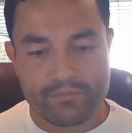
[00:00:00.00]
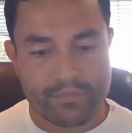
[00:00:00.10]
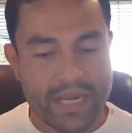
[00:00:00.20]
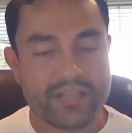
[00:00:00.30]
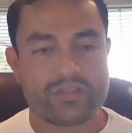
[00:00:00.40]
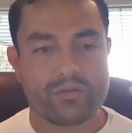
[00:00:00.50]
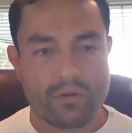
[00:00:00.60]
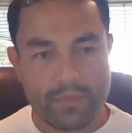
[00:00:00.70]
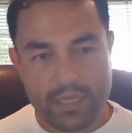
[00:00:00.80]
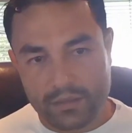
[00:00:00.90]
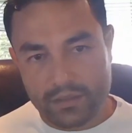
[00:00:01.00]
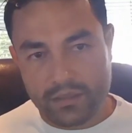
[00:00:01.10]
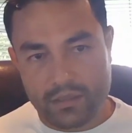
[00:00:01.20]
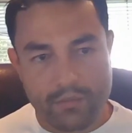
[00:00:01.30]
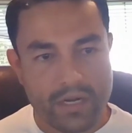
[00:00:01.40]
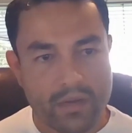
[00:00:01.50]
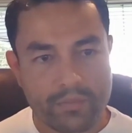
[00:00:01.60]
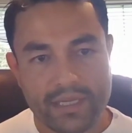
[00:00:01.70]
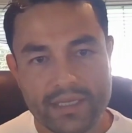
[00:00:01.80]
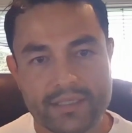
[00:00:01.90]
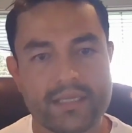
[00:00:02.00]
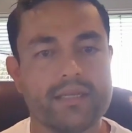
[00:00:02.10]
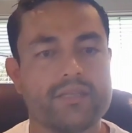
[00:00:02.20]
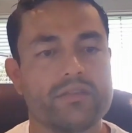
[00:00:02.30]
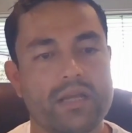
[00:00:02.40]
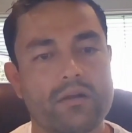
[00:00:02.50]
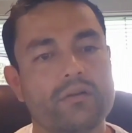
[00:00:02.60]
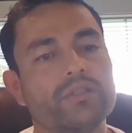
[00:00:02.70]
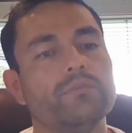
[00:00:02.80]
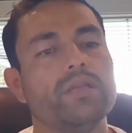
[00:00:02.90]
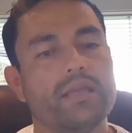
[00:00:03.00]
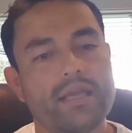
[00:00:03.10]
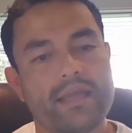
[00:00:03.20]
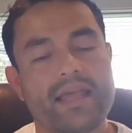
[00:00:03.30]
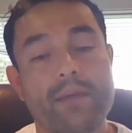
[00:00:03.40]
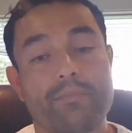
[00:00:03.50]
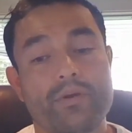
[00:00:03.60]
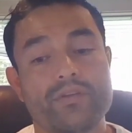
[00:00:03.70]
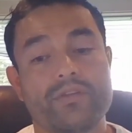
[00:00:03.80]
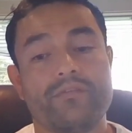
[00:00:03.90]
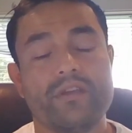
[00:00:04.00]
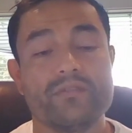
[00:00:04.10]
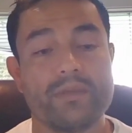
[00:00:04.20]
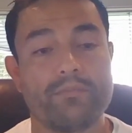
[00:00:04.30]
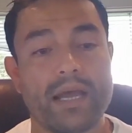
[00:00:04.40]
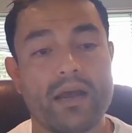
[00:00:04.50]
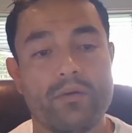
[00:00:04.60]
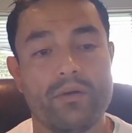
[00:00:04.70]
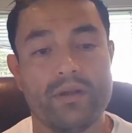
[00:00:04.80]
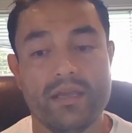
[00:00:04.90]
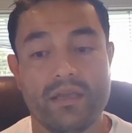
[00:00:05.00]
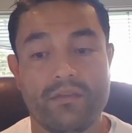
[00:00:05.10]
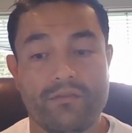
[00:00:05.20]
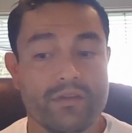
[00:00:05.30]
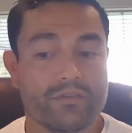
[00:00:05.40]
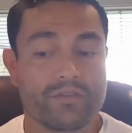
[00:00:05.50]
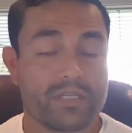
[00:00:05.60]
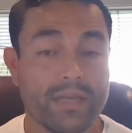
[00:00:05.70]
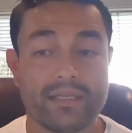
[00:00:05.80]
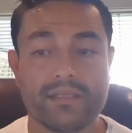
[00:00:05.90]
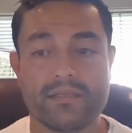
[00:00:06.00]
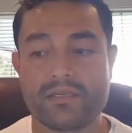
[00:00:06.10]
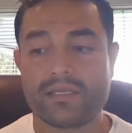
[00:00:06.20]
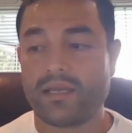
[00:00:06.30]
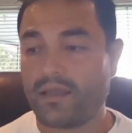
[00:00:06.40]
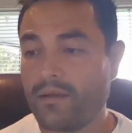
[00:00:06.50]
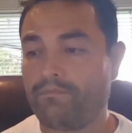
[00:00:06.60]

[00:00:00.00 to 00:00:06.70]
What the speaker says: brainstorming, coming up with ideas, so that ultimately that person feels empowered and feels respected to say, "Yep,